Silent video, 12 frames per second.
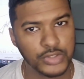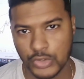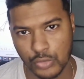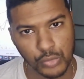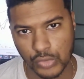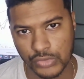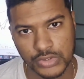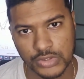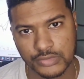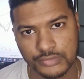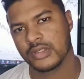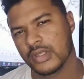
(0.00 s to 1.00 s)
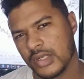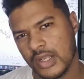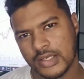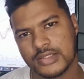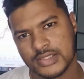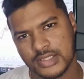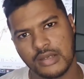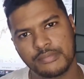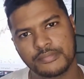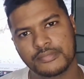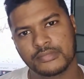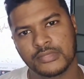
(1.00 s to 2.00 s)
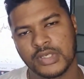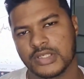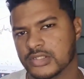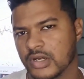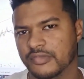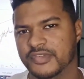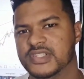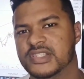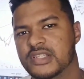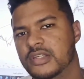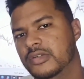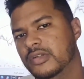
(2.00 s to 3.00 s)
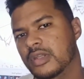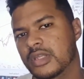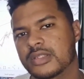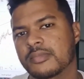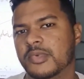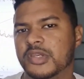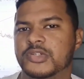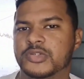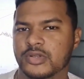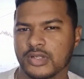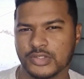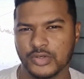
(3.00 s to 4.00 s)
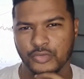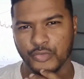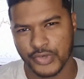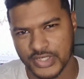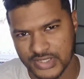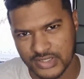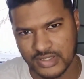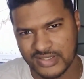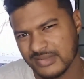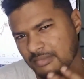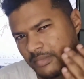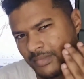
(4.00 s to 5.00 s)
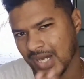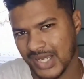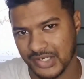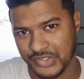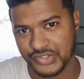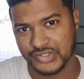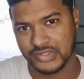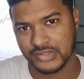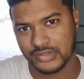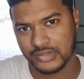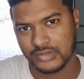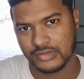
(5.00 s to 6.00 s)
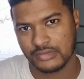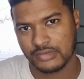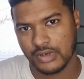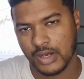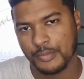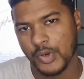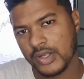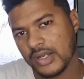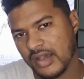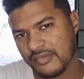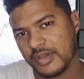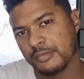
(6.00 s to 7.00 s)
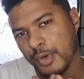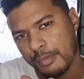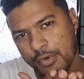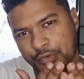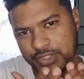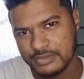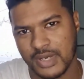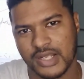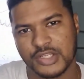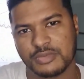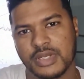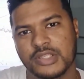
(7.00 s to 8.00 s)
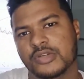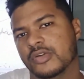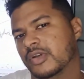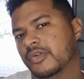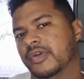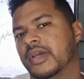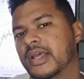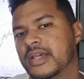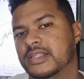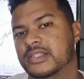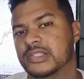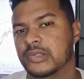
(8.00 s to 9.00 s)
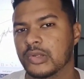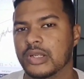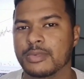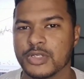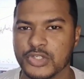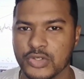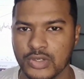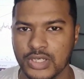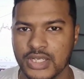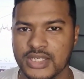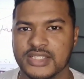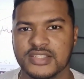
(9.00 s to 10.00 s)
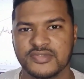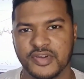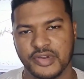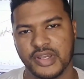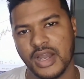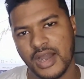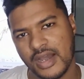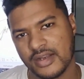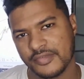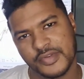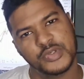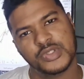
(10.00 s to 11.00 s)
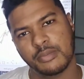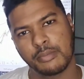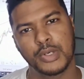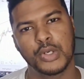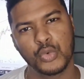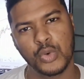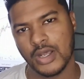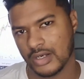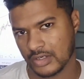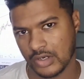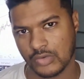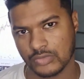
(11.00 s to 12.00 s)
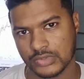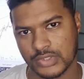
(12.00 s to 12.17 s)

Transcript: you won't. The next step is obviously you need to make sure that your risk is managed. Upon having proper risk management, you're going to realize slowly but surely it is very hard for you to blow an account.